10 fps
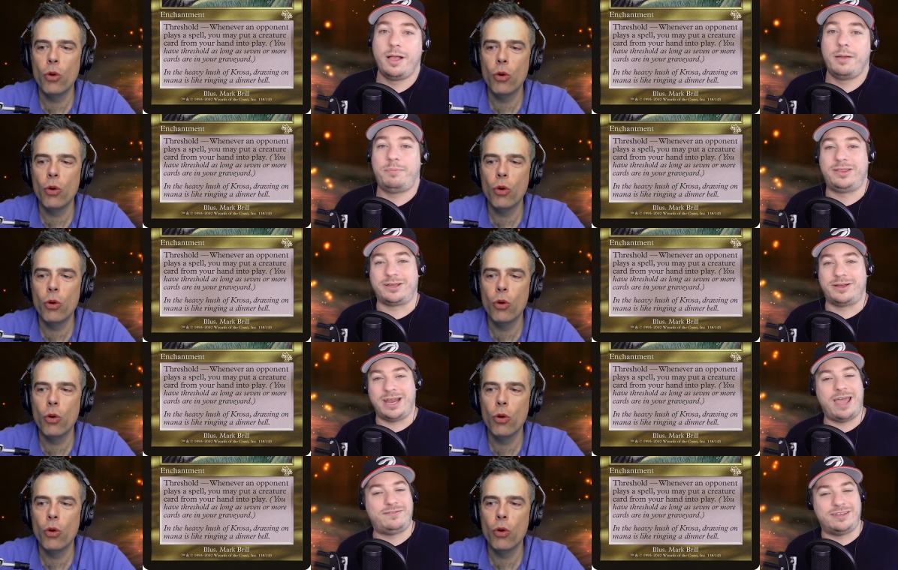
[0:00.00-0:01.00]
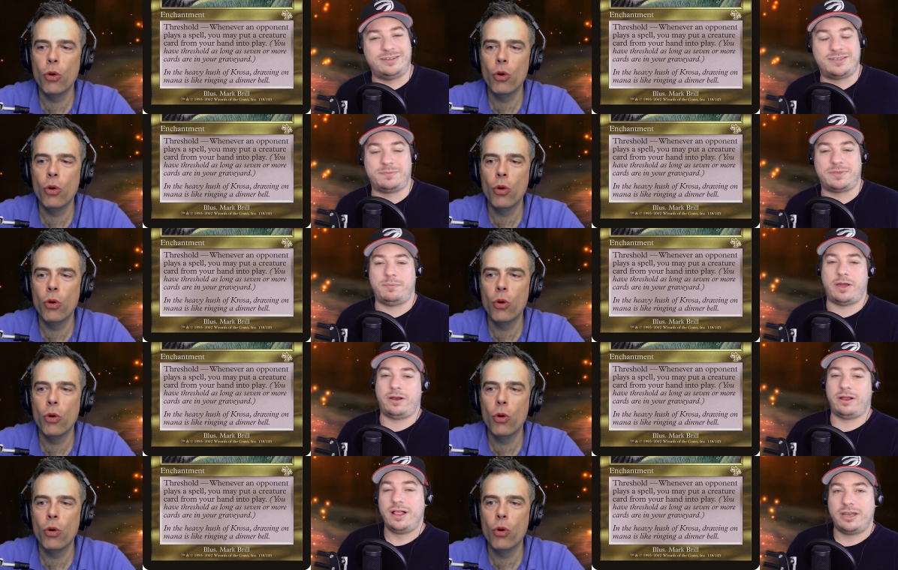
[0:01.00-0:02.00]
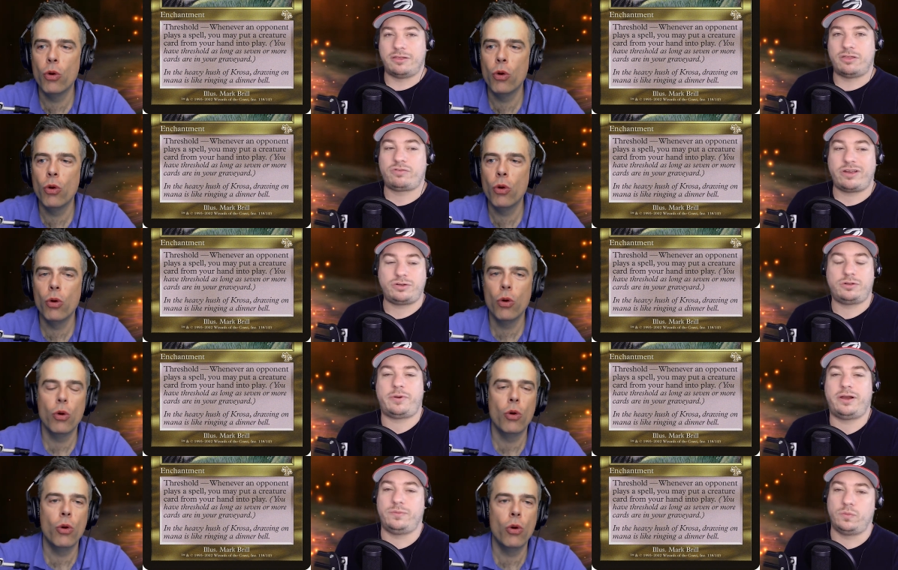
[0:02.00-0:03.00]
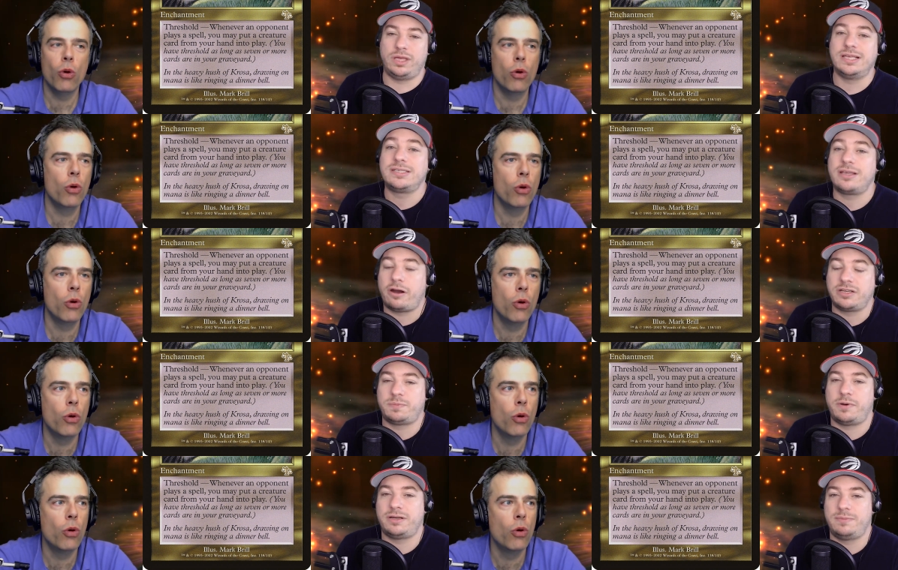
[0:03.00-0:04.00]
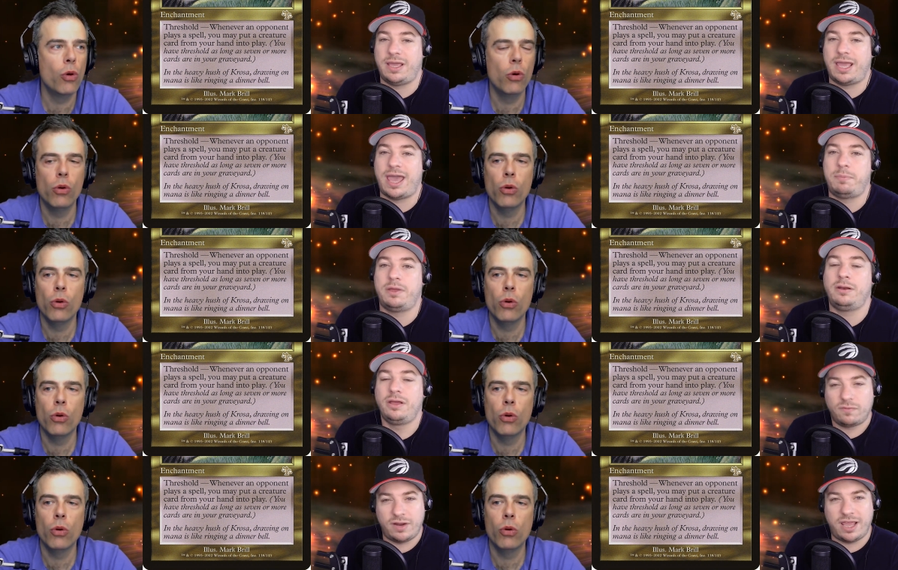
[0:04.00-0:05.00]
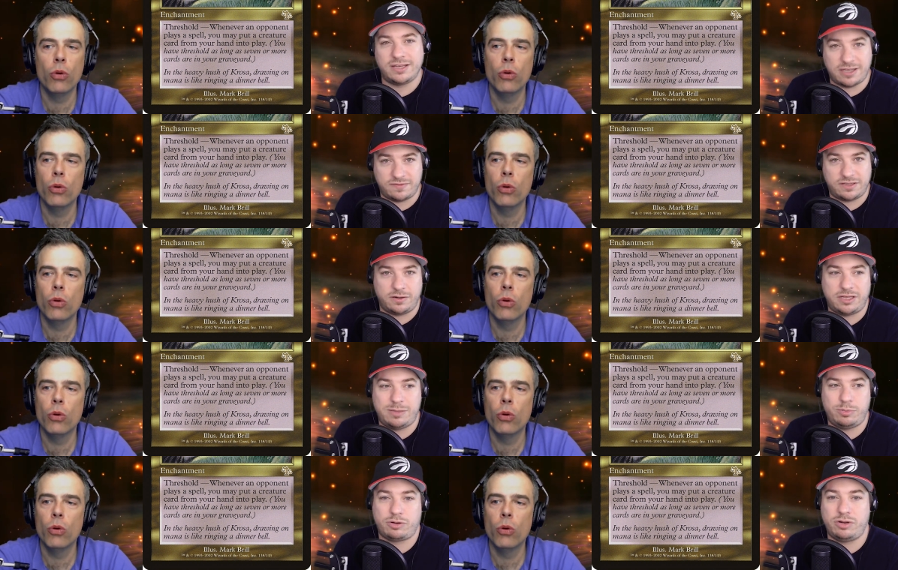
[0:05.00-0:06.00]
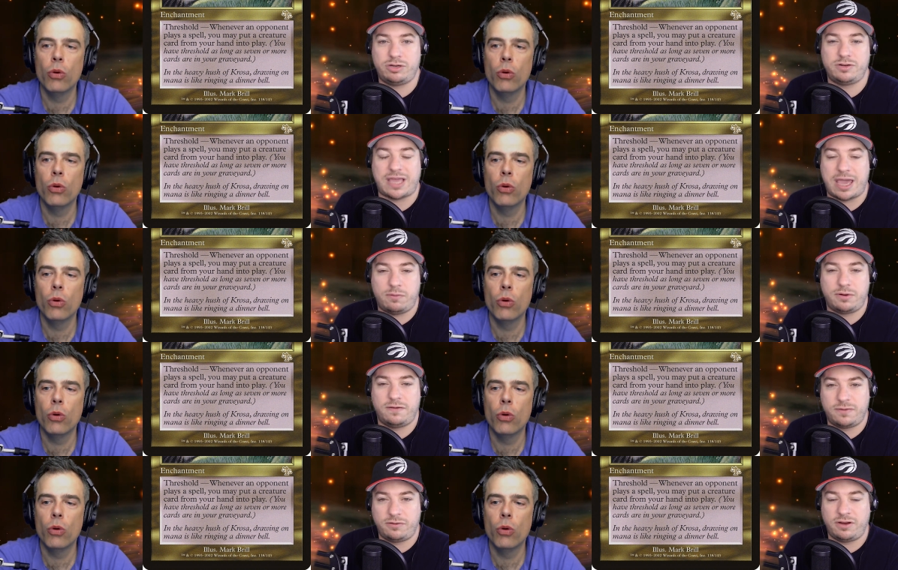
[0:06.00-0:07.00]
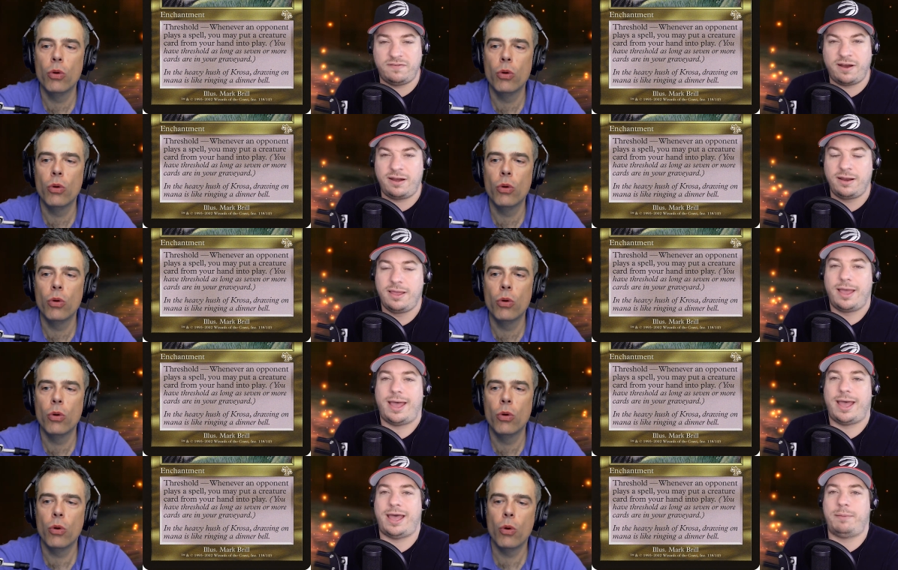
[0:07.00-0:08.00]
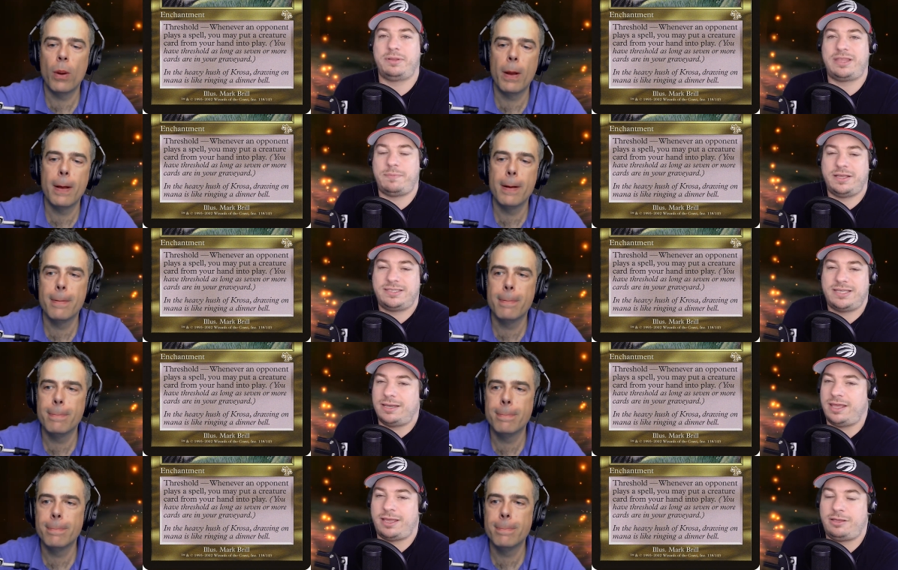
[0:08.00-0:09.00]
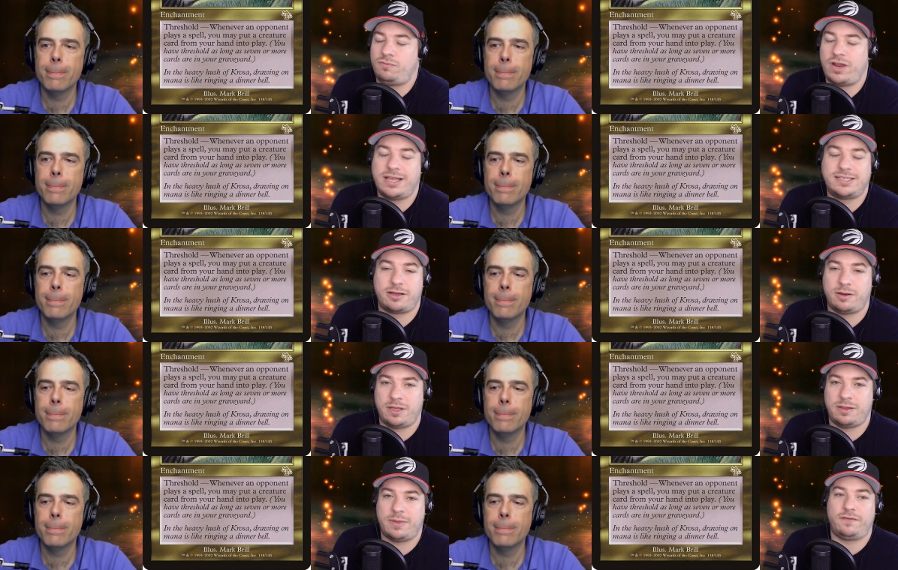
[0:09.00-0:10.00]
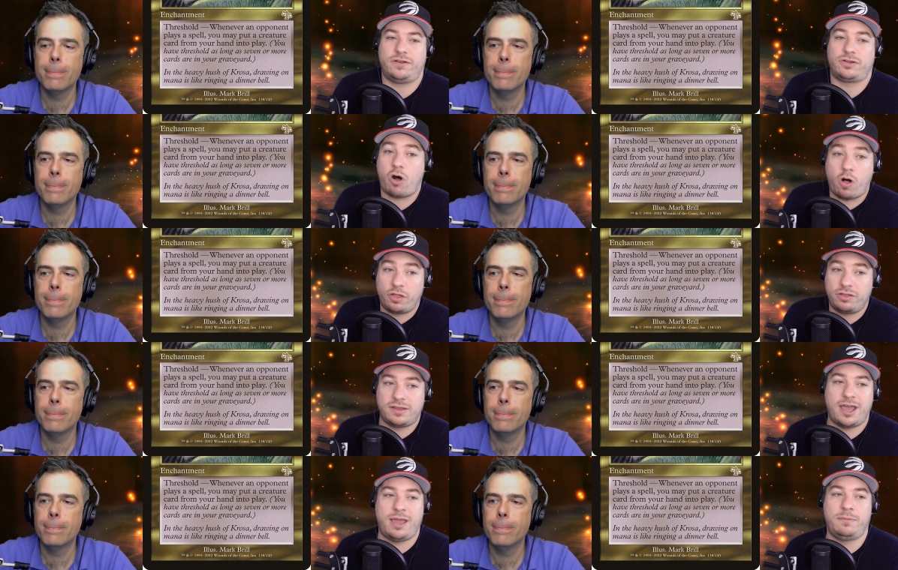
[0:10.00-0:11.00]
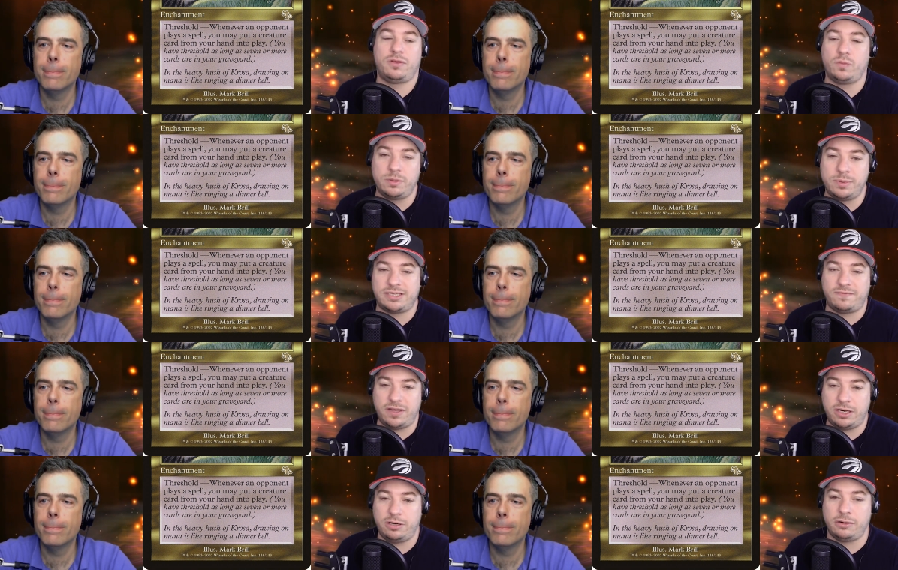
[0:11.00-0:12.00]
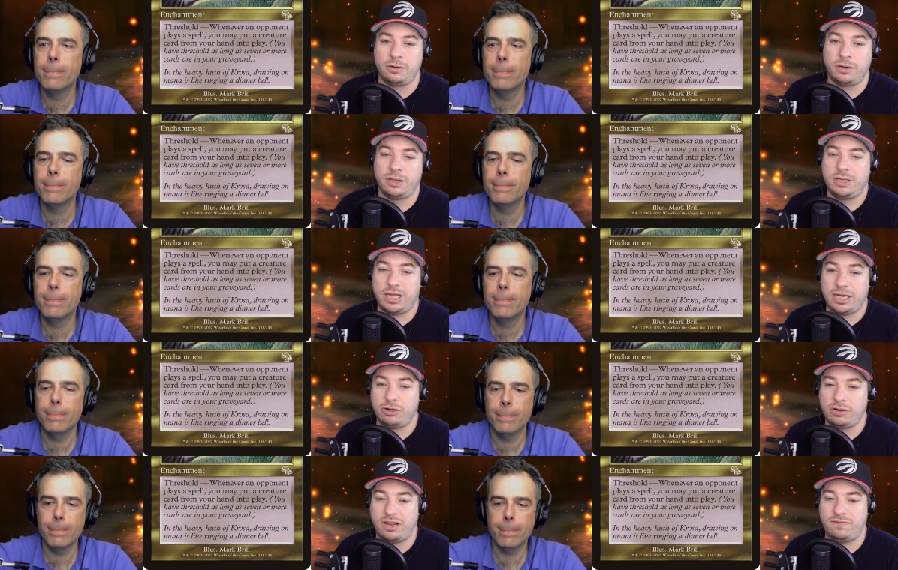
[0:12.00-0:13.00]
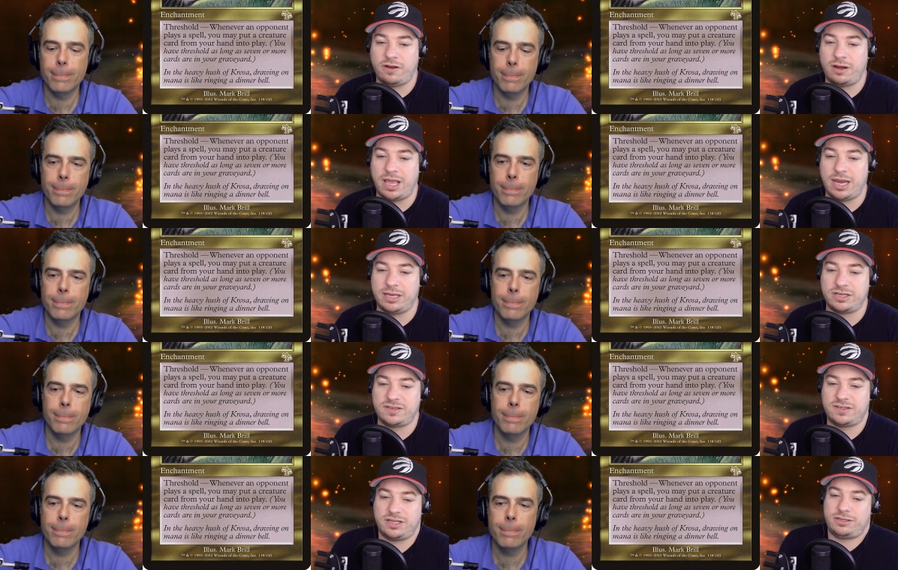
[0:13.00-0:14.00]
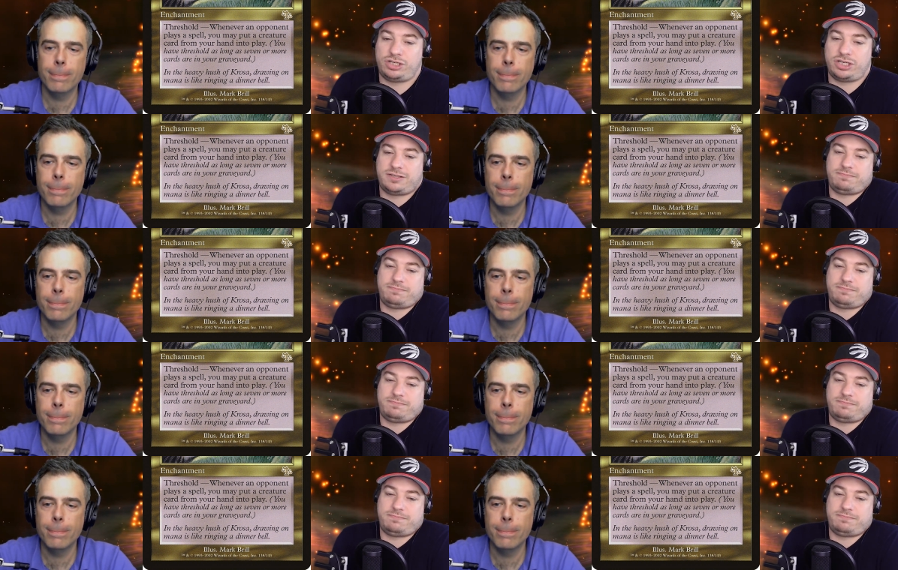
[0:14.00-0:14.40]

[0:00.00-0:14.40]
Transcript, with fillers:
Speaker 1: But they're going to have to do something about it. Now, the threshold part is the hardest part to make happen. is obviously going to keep your creatures out of the graveyard. Uh, but that being said, like, Rianna's not going to be on the battlefield all the time. There will be stuff in your in your graveyard, and it just uh, just